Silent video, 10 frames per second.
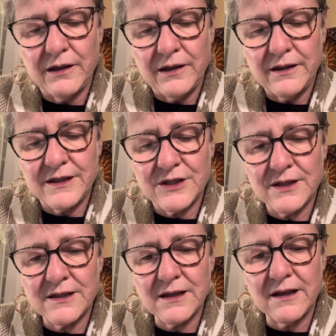it's
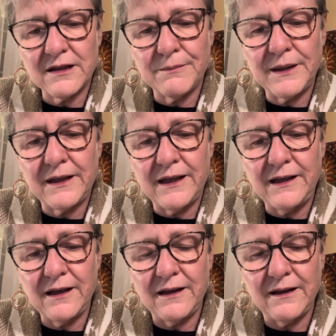just at the
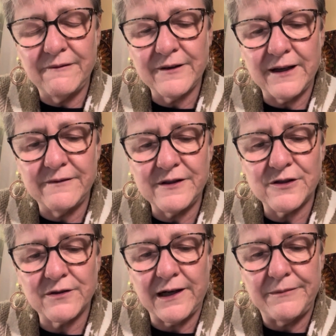beginning, and they've kind of
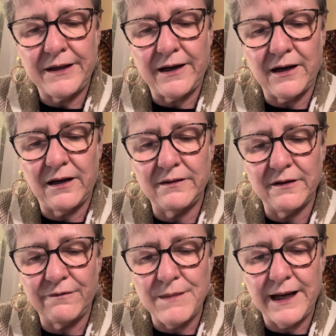described how
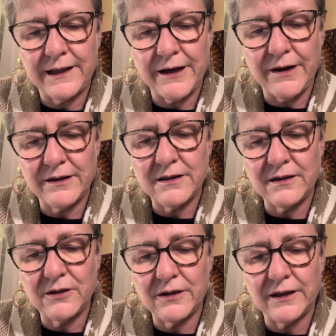the main character,
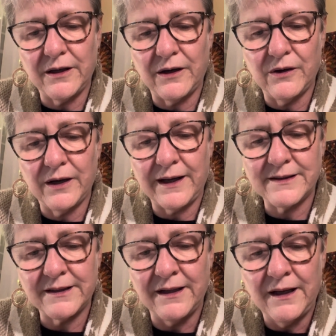Goriot,
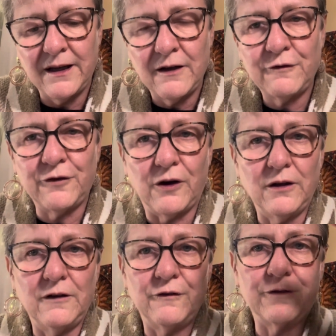has
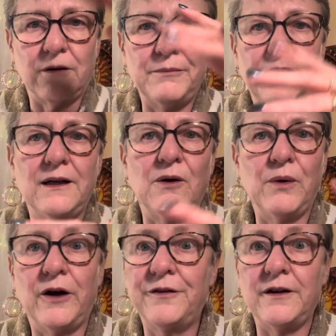fallen from being a
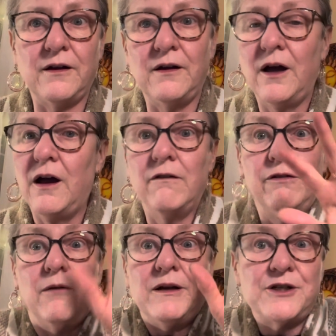wealthy
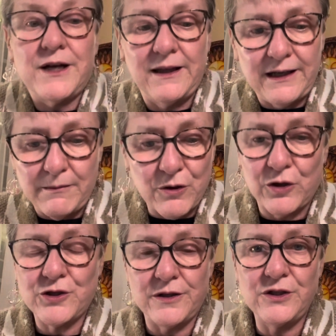vermicelli
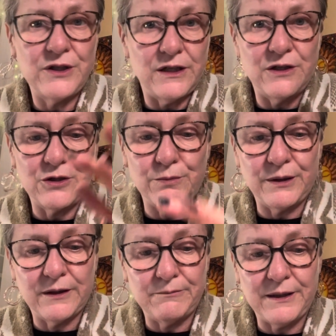merchant into
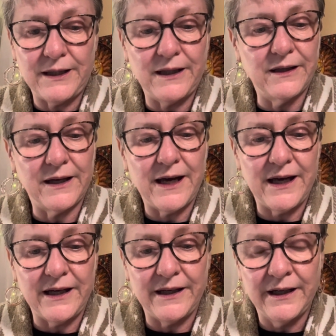being
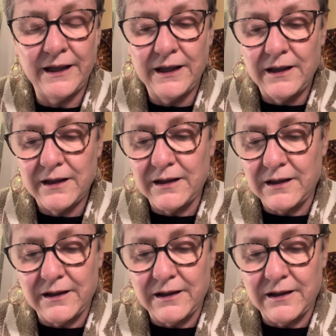a